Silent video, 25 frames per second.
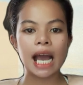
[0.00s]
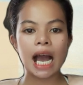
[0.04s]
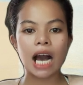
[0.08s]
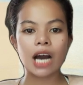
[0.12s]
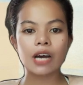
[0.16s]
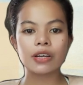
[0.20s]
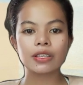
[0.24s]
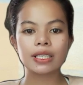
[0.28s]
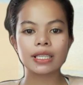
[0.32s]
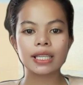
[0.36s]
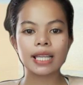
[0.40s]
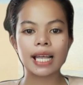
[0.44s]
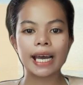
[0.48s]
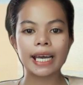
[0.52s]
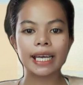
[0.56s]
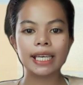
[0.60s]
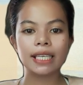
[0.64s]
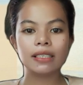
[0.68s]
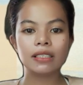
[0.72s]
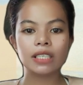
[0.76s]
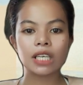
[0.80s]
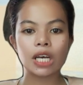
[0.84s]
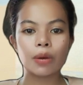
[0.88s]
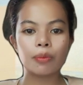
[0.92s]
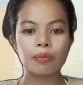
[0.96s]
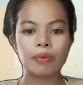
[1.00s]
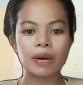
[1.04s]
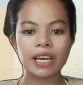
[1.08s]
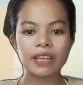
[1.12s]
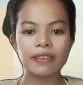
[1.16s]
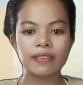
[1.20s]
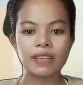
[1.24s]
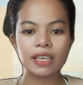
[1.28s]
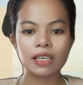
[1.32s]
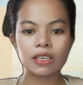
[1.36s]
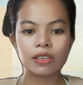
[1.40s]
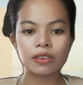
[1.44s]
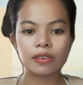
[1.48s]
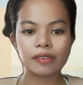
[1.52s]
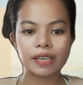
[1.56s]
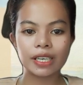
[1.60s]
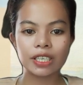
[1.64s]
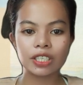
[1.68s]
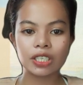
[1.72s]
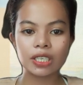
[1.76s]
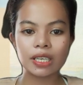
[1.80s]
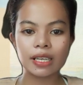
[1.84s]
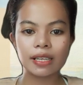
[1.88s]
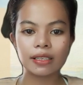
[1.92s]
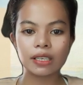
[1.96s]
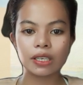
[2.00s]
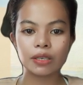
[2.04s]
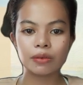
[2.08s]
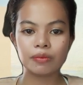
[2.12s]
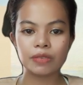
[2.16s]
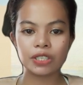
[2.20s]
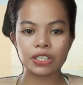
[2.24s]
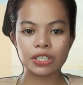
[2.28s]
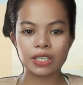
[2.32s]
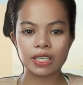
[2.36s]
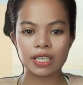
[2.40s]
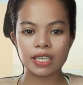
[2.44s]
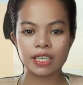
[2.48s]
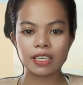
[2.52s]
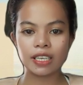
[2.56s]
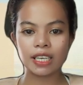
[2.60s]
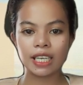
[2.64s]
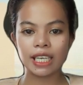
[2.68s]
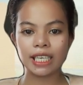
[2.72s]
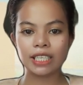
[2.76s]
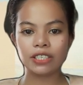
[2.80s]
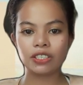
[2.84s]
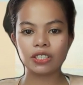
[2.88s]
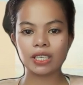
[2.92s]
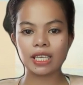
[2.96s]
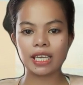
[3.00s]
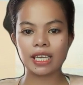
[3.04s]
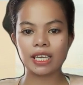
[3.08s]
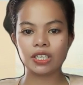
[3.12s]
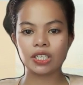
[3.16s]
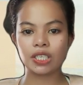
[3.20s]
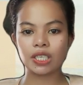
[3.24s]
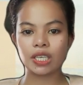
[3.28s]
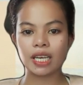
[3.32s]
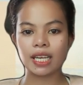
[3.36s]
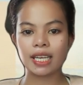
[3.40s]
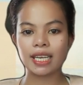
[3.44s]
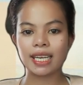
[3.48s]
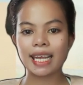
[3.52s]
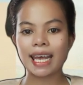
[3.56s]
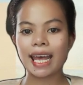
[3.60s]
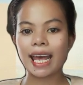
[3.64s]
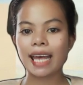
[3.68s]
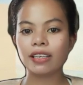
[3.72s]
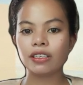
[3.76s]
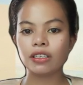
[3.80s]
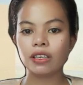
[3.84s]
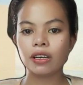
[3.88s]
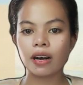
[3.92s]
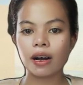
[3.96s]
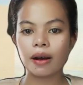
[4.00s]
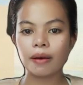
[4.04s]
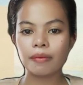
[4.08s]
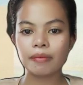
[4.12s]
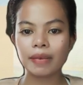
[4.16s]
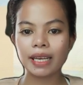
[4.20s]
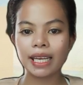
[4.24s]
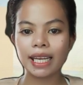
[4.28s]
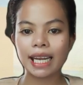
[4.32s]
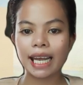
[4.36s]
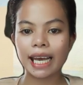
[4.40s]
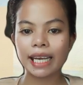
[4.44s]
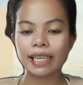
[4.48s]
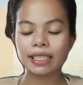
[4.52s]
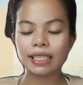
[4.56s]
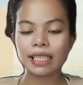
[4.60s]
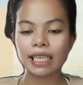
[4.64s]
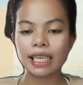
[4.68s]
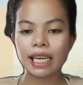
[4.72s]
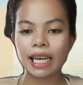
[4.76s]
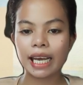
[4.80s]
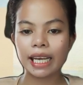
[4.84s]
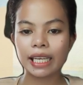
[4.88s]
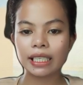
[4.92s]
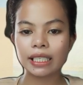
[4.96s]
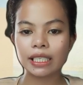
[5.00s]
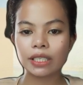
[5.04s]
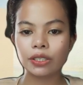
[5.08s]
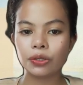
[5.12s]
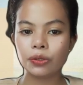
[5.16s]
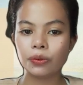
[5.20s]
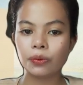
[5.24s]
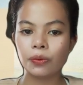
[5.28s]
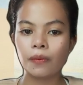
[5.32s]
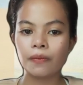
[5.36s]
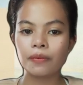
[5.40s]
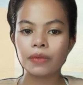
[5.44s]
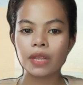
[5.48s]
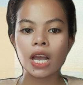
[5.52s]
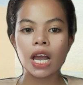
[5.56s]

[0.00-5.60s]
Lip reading: outlined by the Congressional Commission on Education, EDCOM, in 1992.